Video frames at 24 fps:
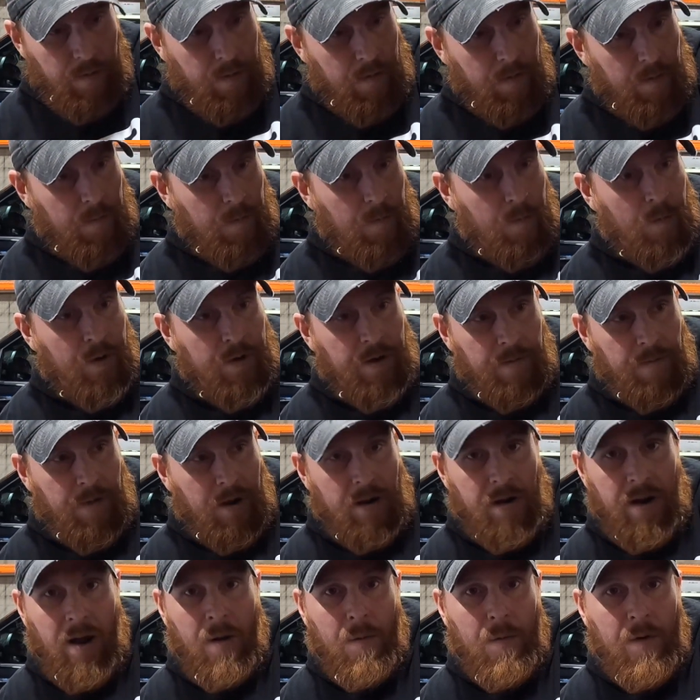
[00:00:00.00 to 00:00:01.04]
So once I've
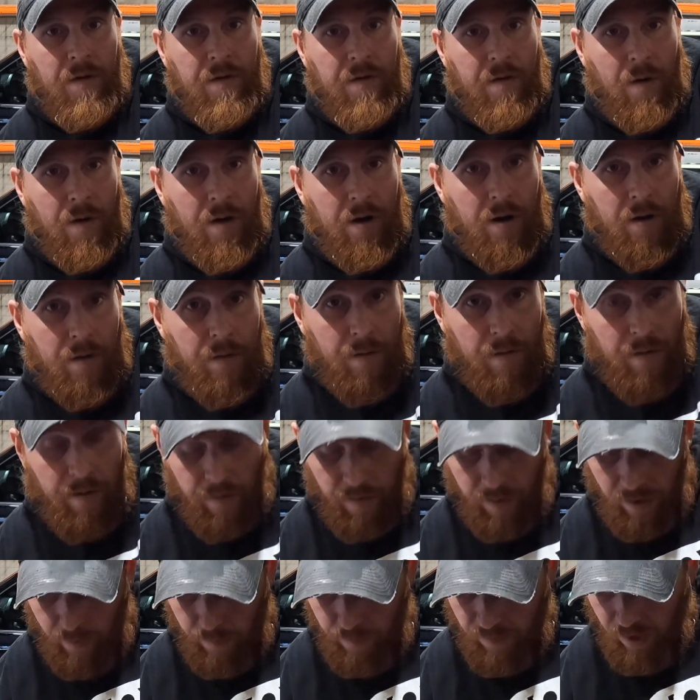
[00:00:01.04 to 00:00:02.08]
got that one started, I'll do the
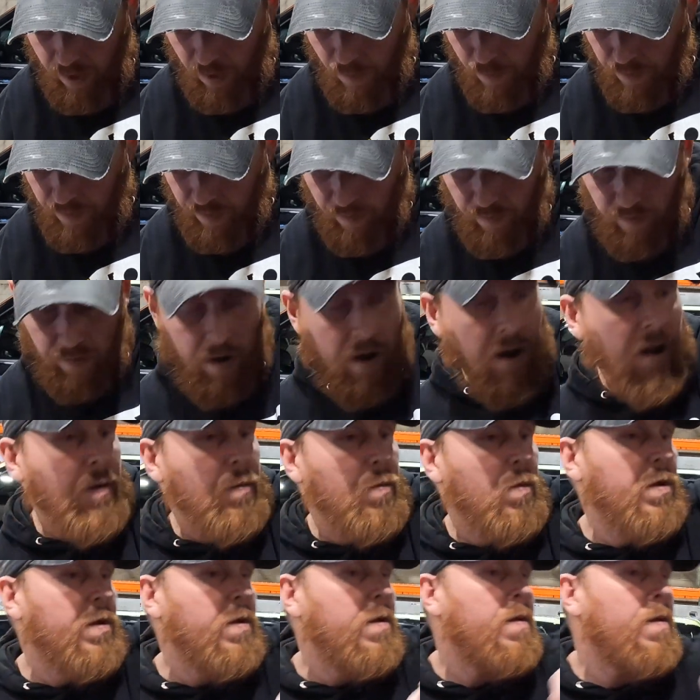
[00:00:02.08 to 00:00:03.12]
same thing with the second
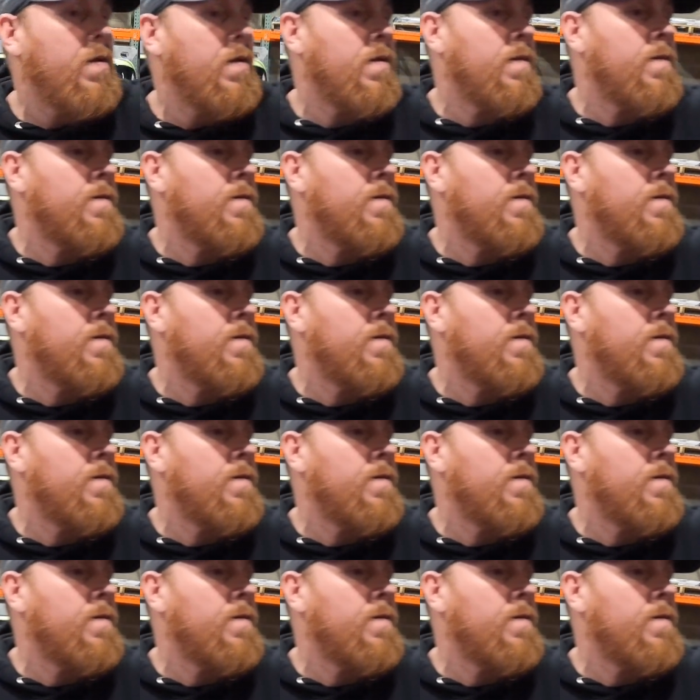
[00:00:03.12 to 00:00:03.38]
one.